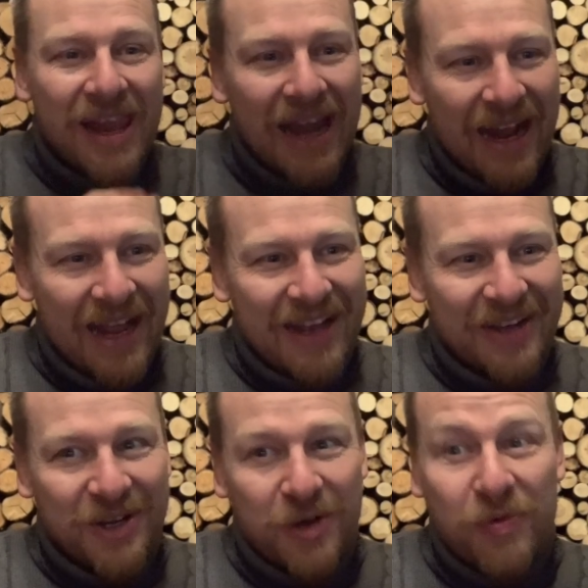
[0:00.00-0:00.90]

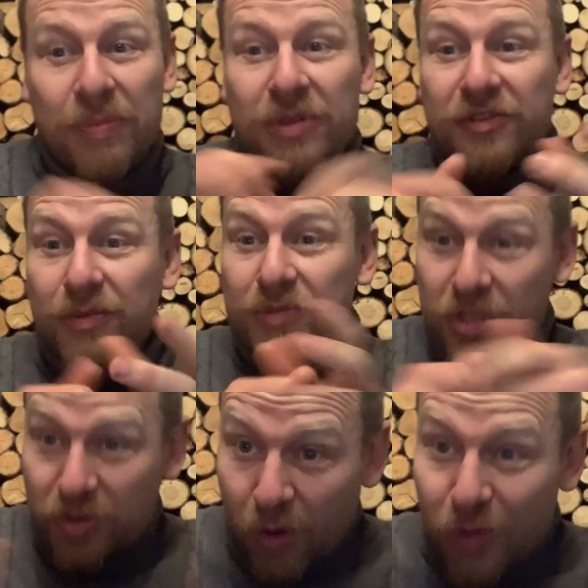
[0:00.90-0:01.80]
And ribbons from
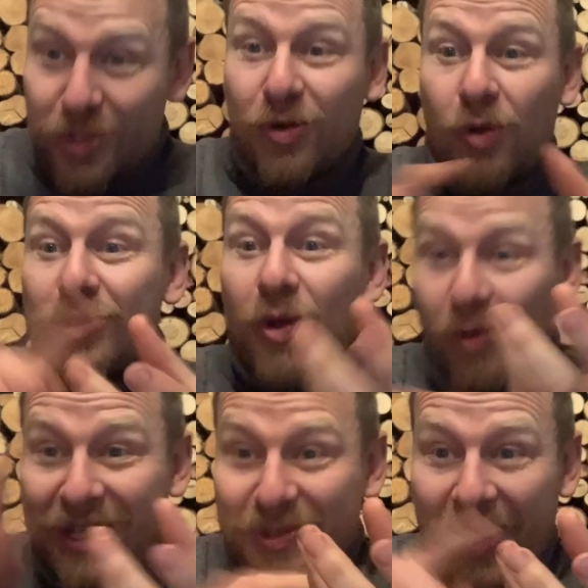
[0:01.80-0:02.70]
scrolls go
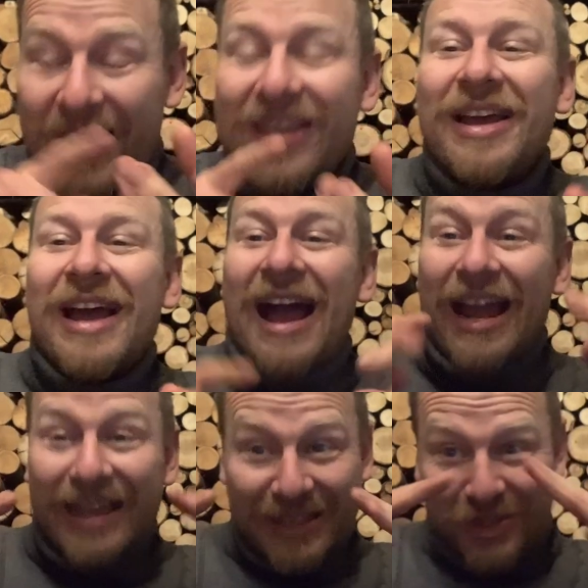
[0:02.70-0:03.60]
this way.
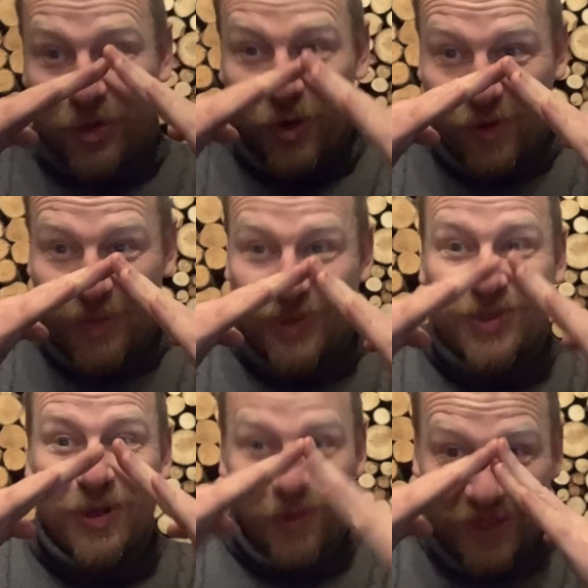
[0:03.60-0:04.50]
Hanging scroll ribbons
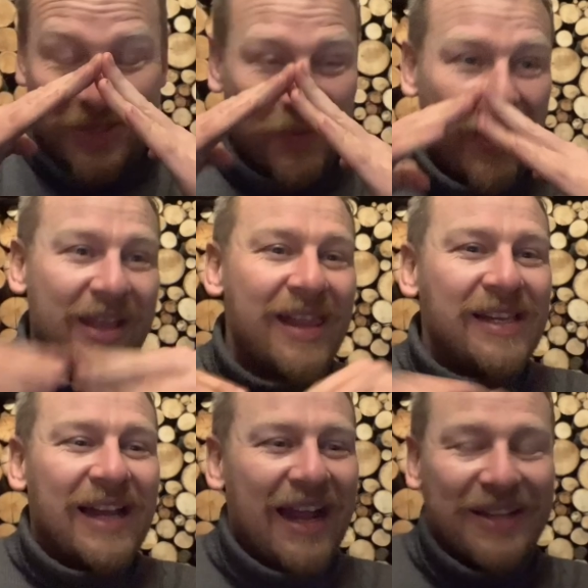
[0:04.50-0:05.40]
go this way.
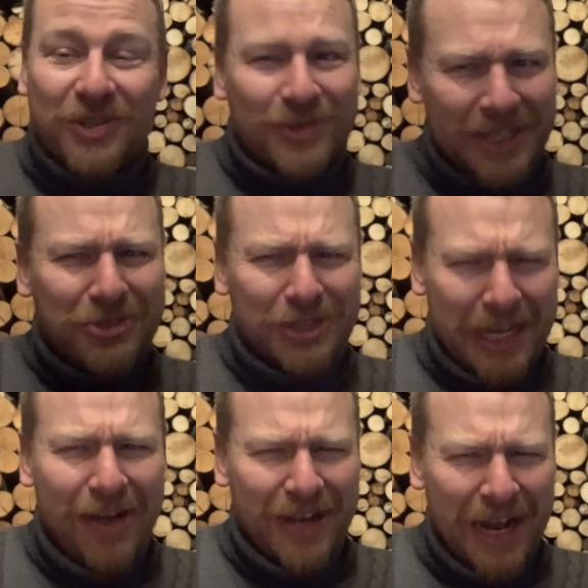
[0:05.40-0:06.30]
And so he's literally
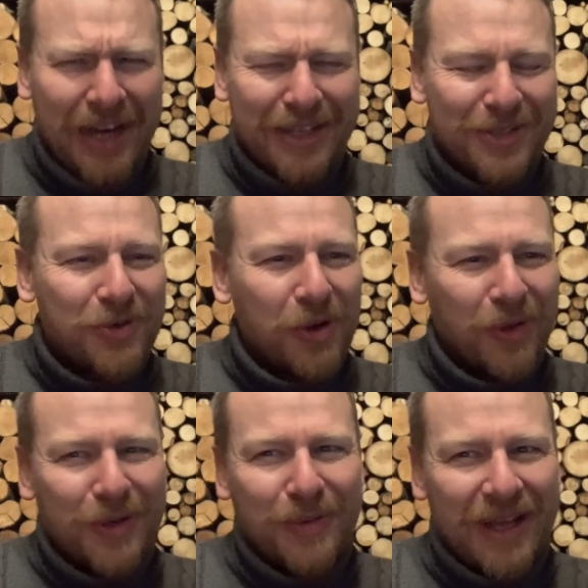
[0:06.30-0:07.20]
carrying a hanging scroll.
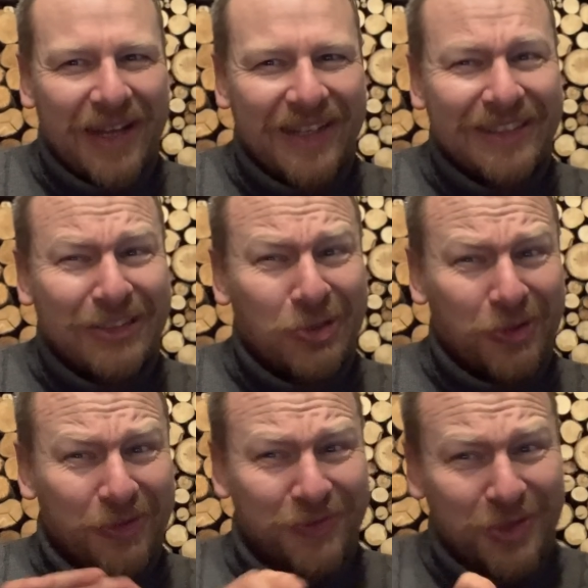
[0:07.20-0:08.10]
And I'm like, you could
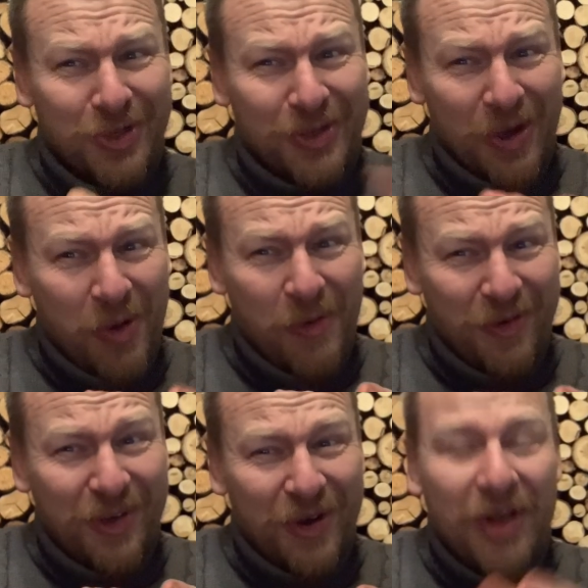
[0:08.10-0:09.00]
have turned that over.
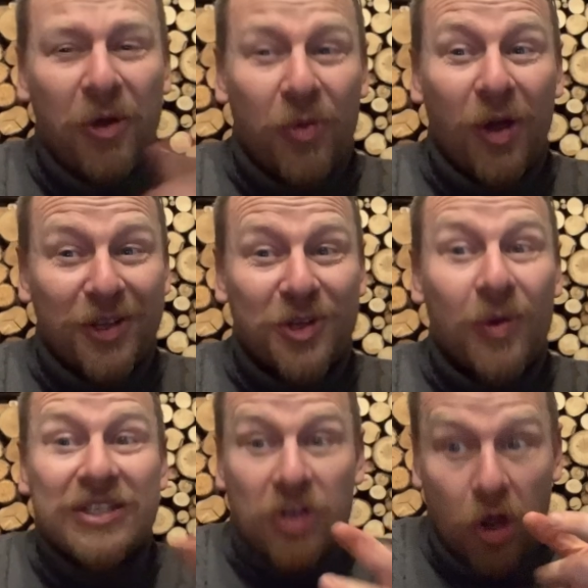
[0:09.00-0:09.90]
You know, I know they want to show
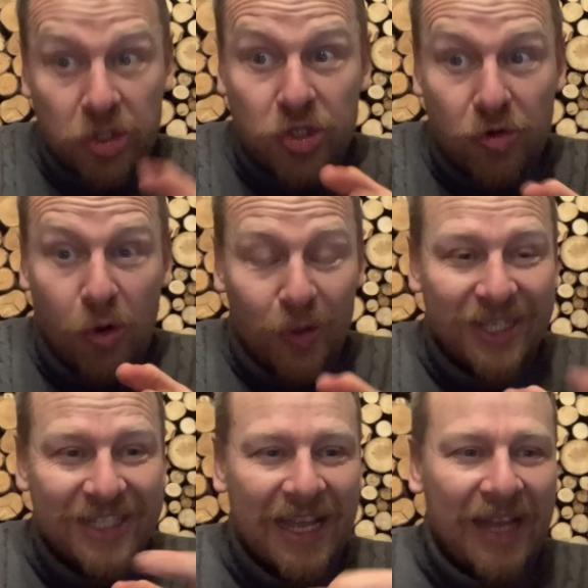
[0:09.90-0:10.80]
he's got a scroll in
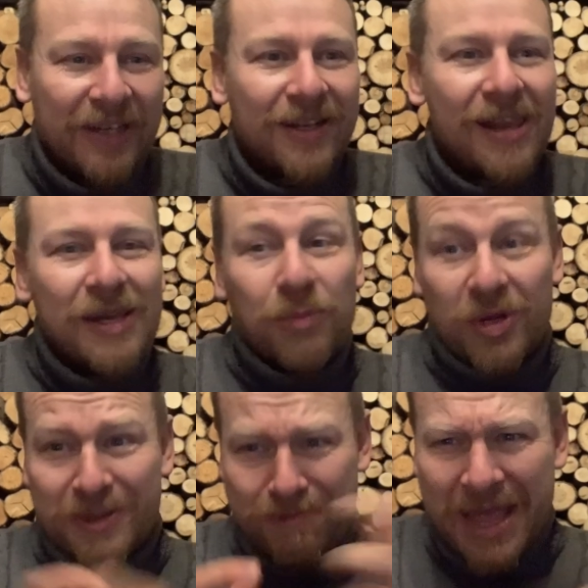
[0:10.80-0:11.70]
his hand, but
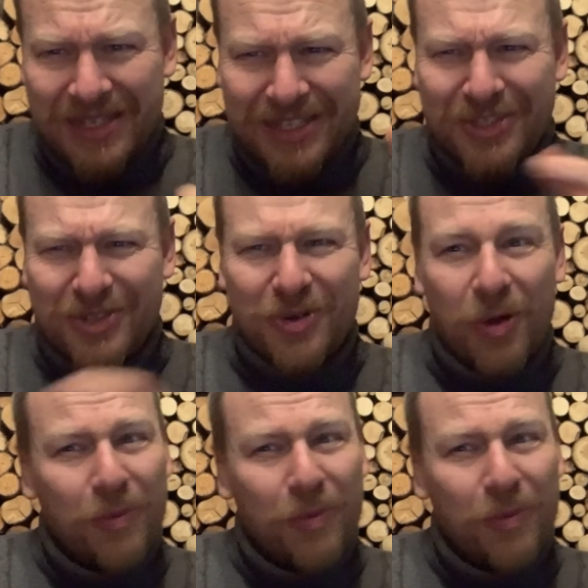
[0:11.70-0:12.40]
it's a messenger scroll.